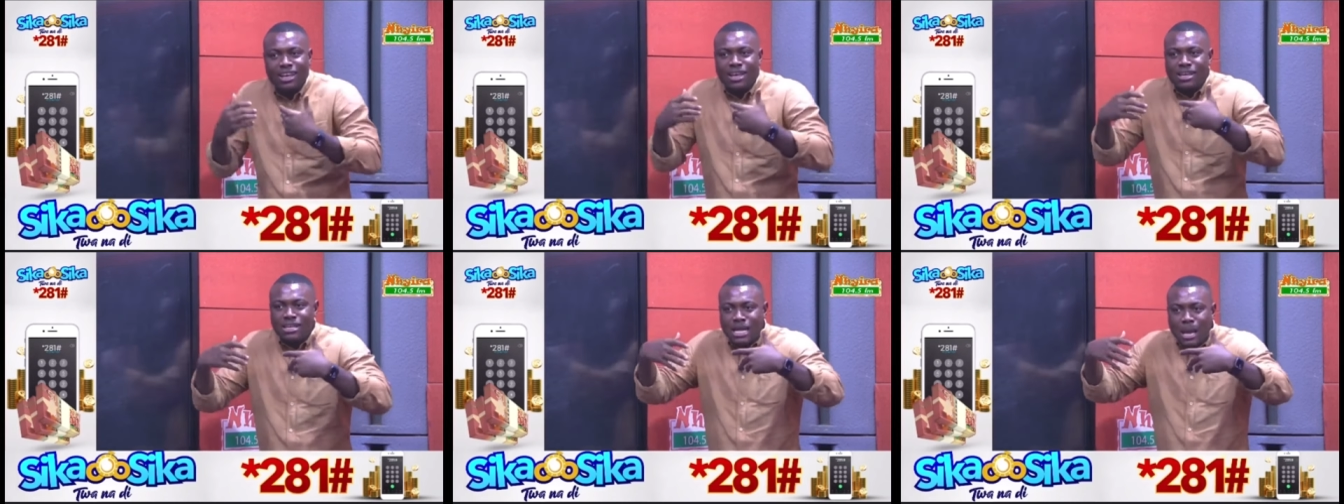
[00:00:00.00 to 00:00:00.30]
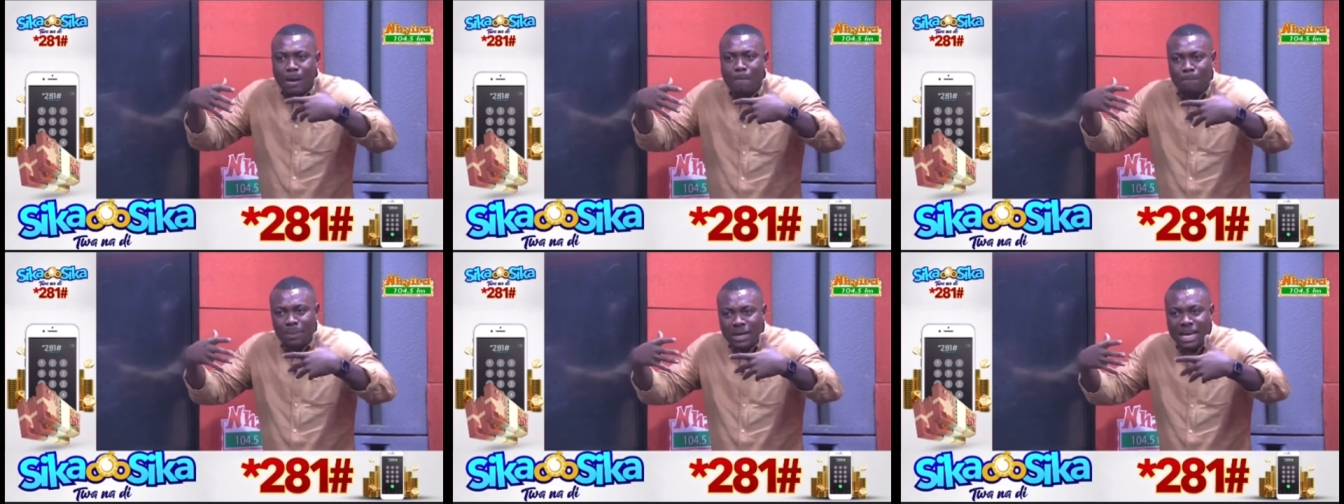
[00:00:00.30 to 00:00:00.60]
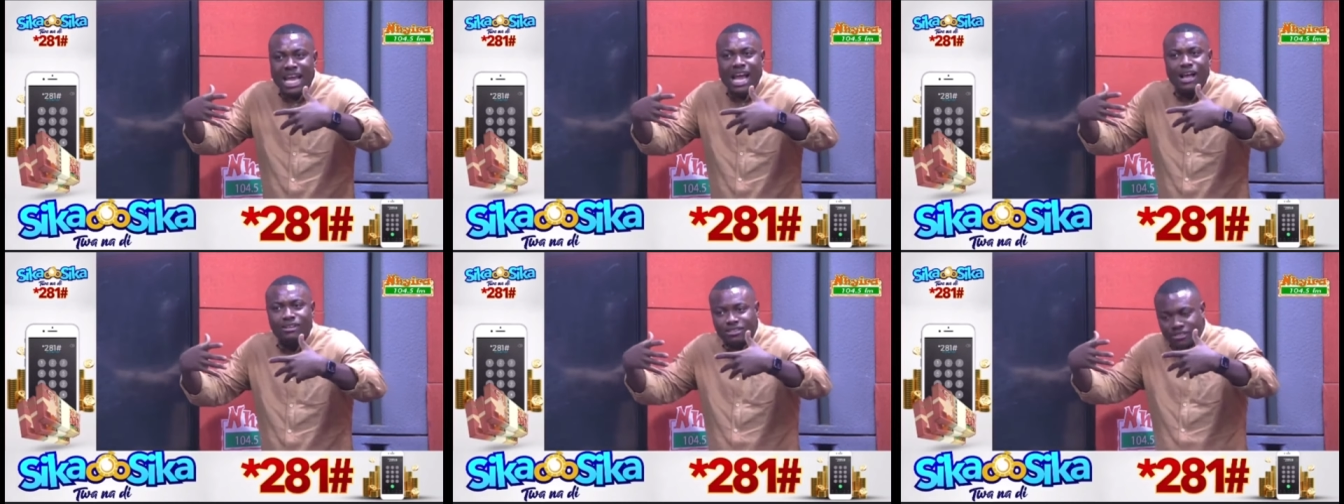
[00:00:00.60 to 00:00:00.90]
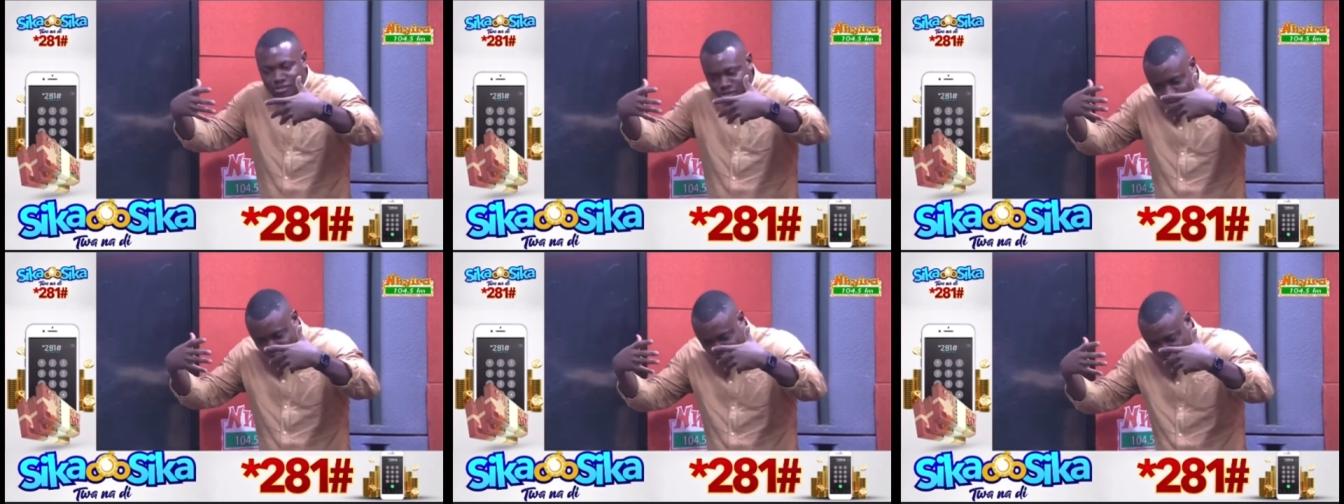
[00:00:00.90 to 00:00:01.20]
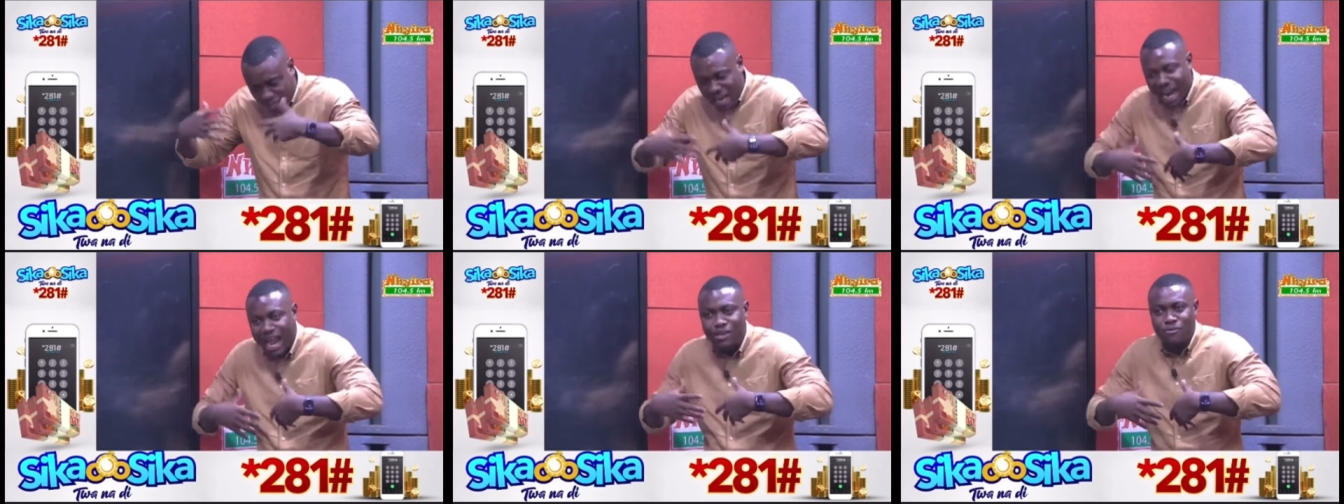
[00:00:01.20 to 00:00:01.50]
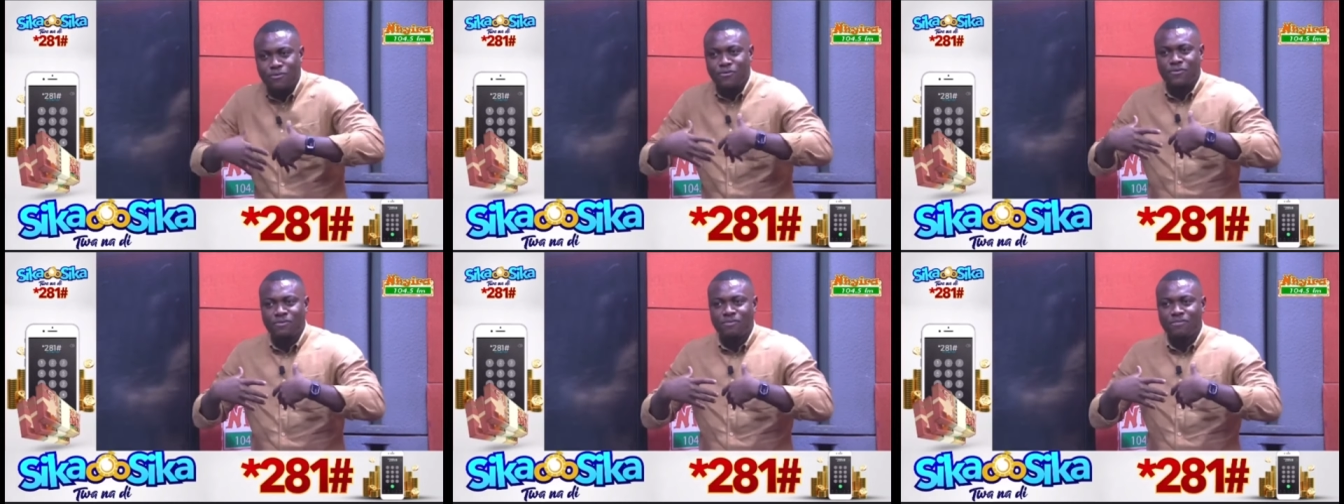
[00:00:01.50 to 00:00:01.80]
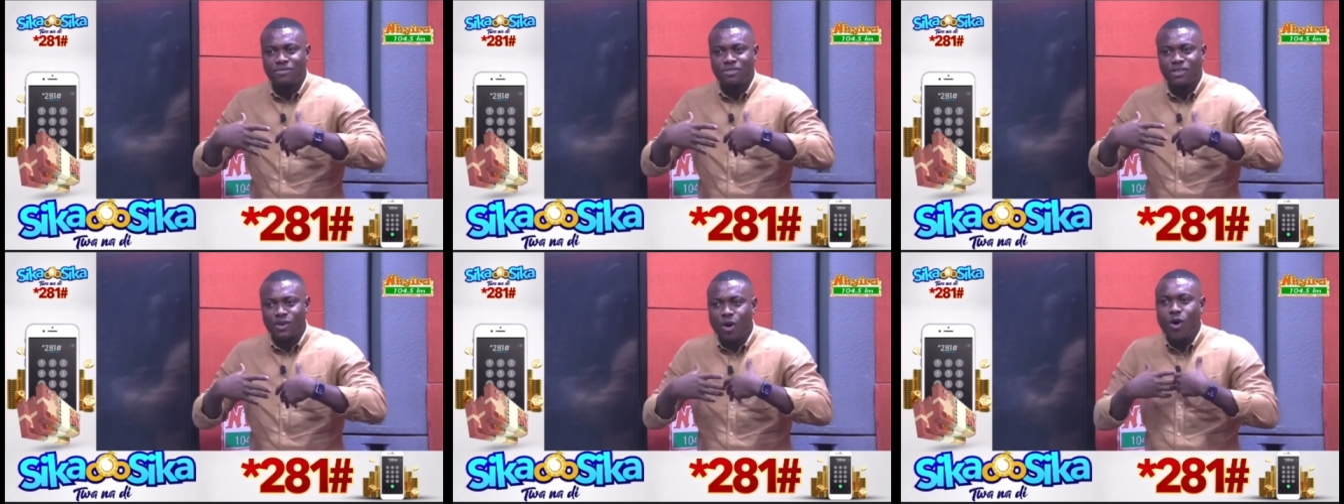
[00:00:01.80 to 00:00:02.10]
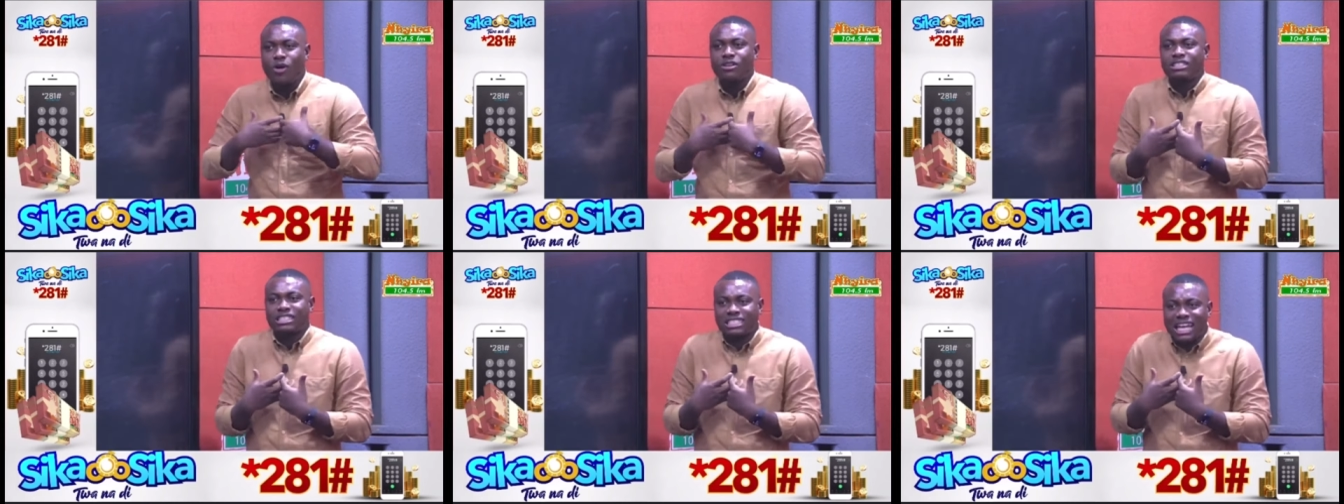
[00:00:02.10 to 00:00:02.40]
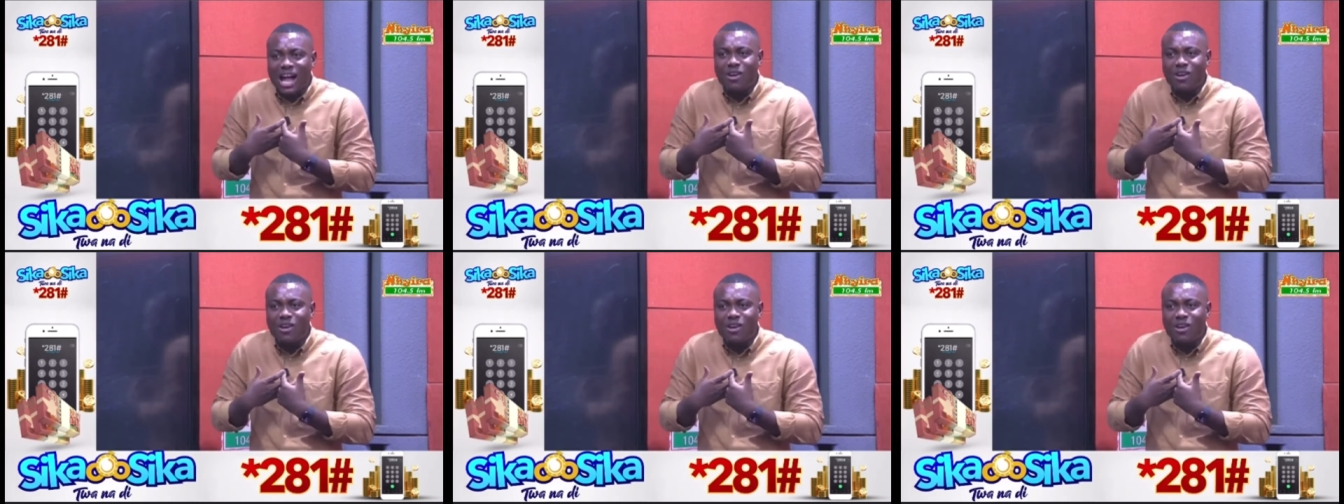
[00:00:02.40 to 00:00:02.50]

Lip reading: the players thrive on some